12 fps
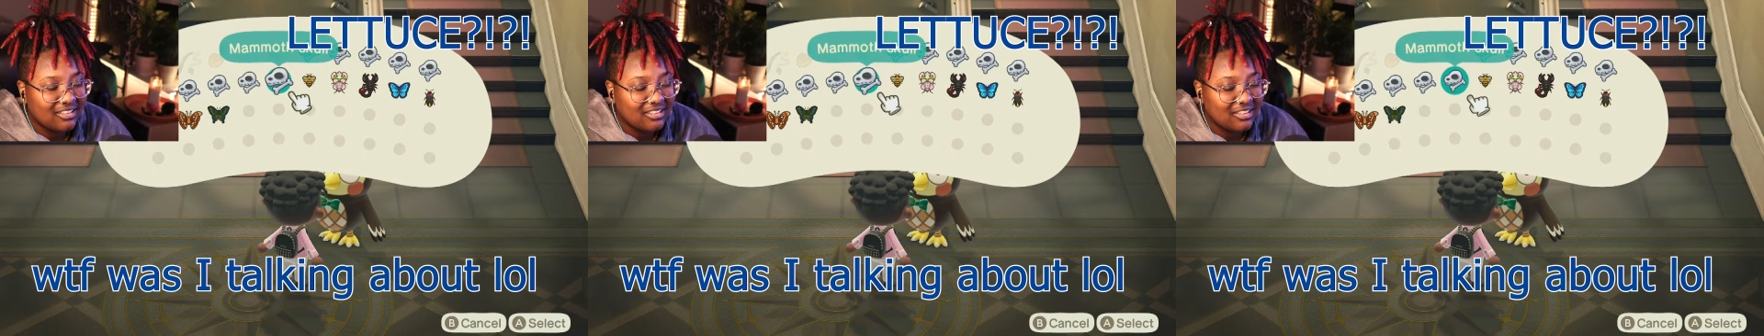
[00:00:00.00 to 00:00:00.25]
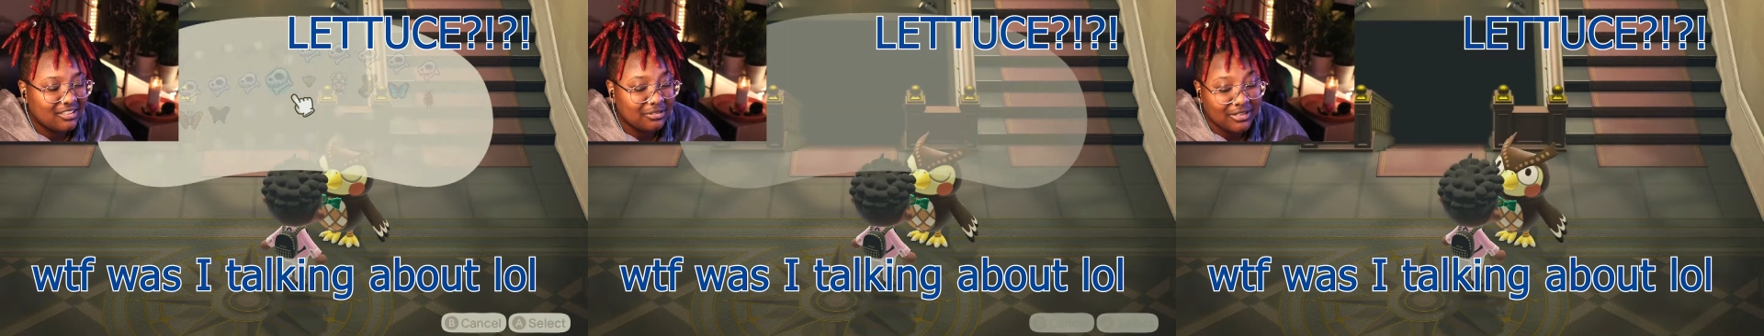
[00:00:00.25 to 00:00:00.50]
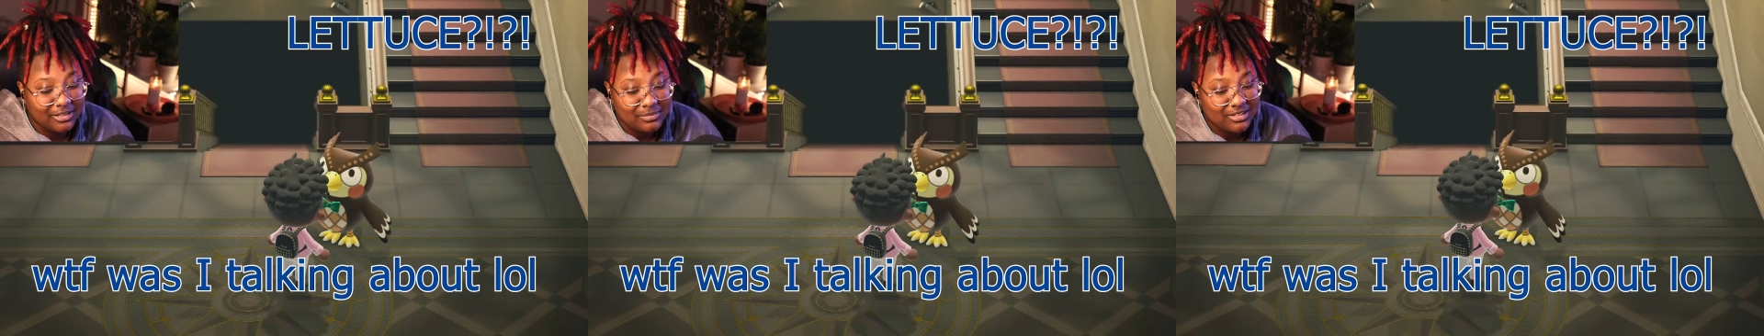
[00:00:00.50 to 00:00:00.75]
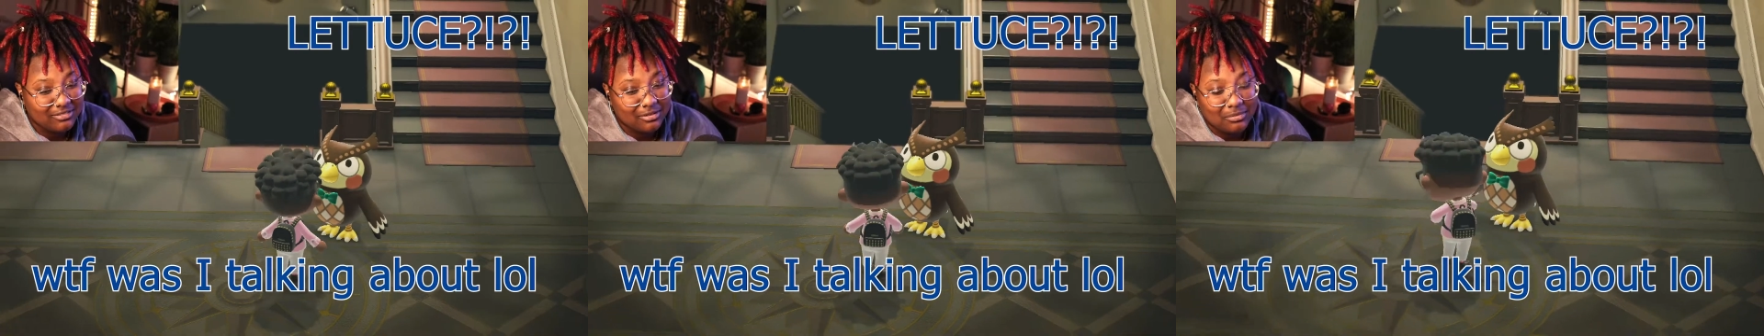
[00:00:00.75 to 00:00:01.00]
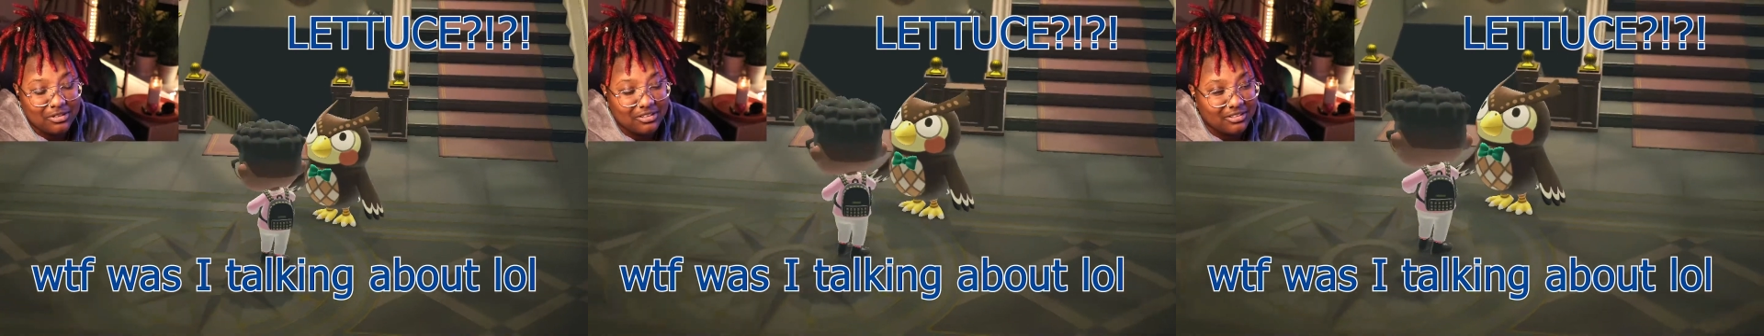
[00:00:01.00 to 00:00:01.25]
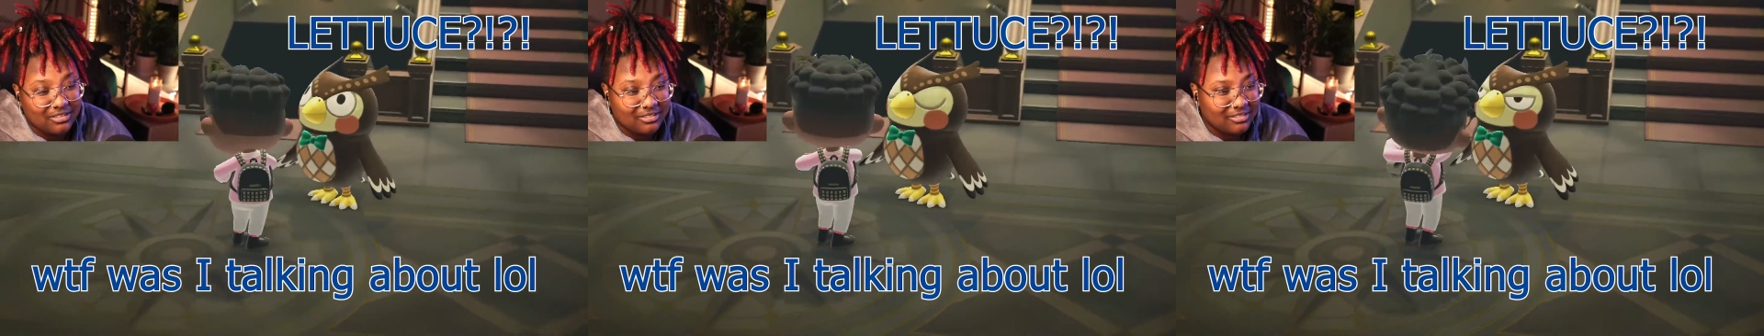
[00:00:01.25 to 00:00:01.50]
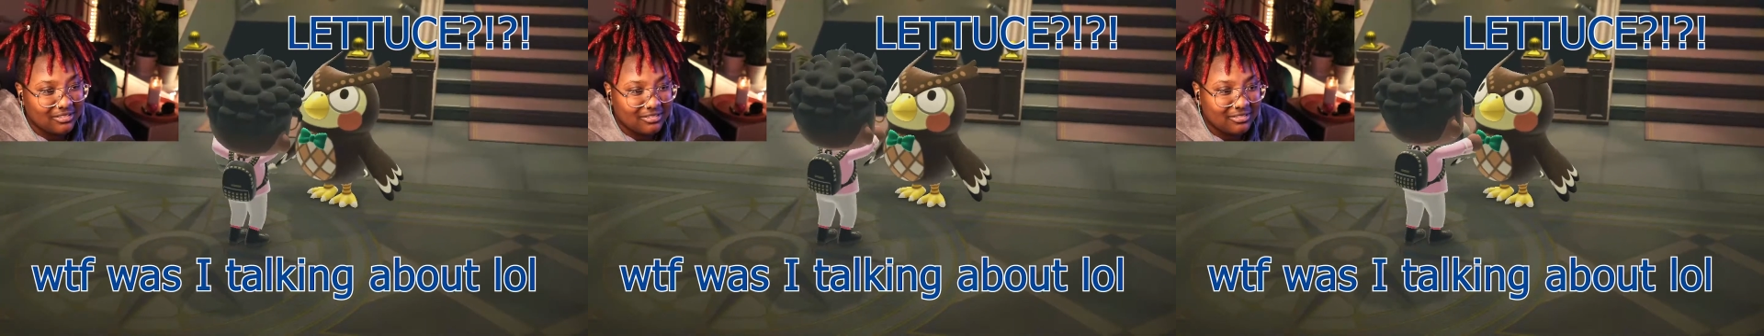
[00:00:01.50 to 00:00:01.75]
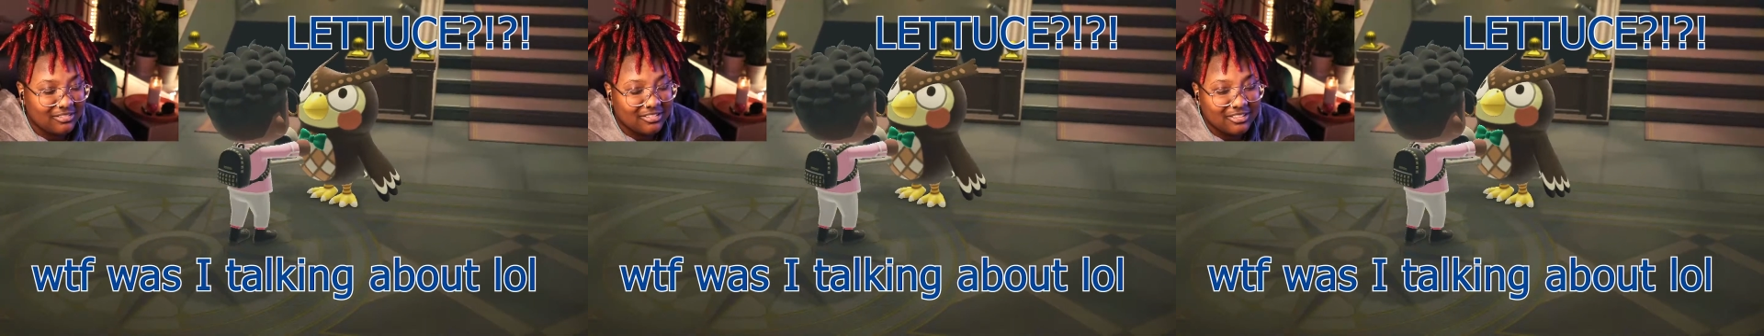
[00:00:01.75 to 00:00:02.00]
Correct me if I'm wrong.
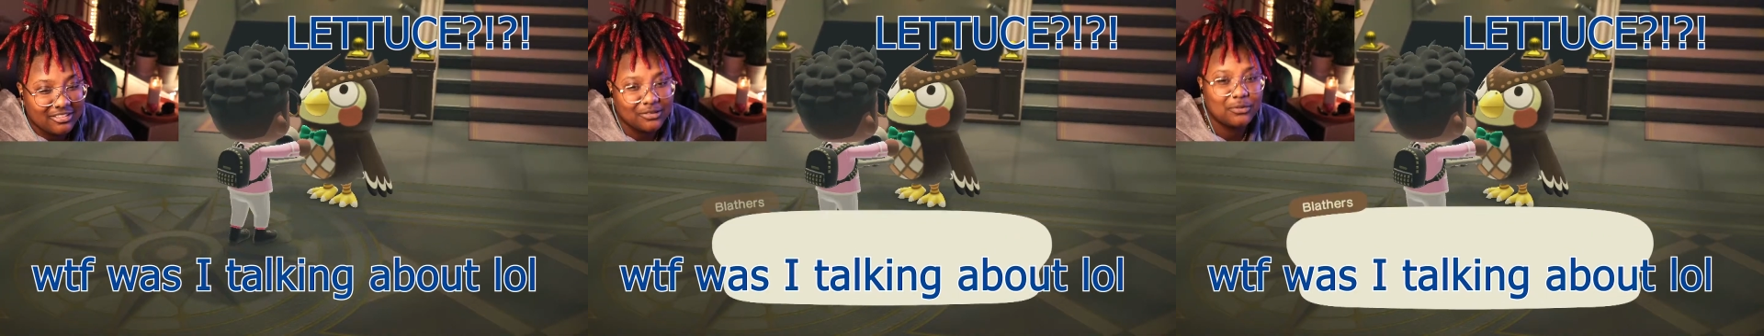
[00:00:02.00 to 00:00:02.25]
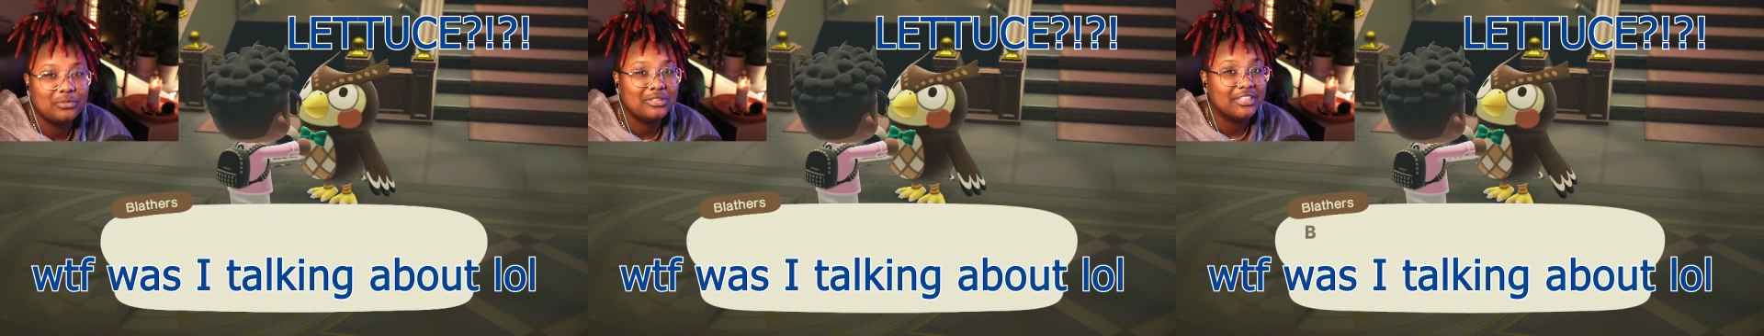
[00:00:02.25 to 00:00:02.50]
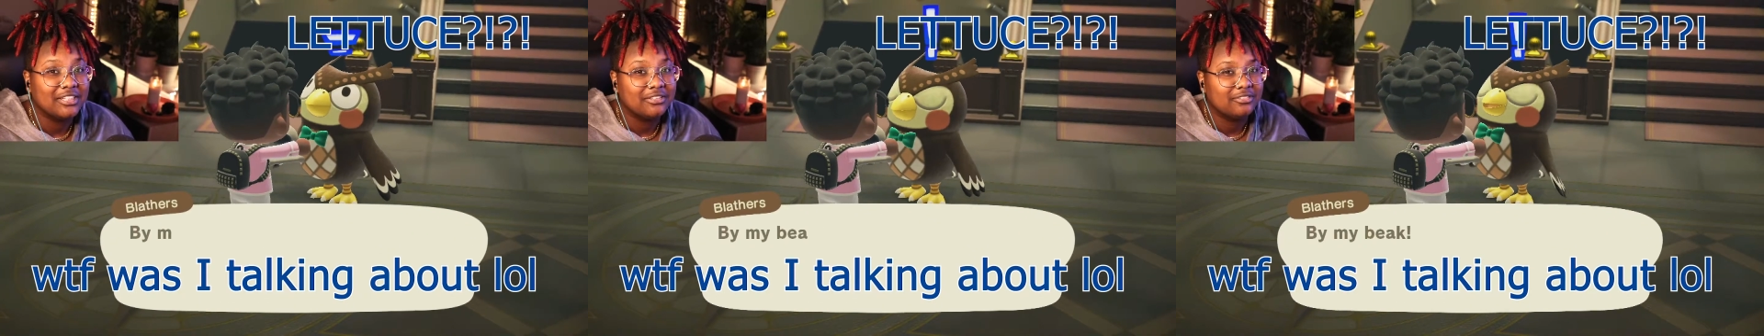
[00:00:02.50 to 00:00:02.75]
Or don't.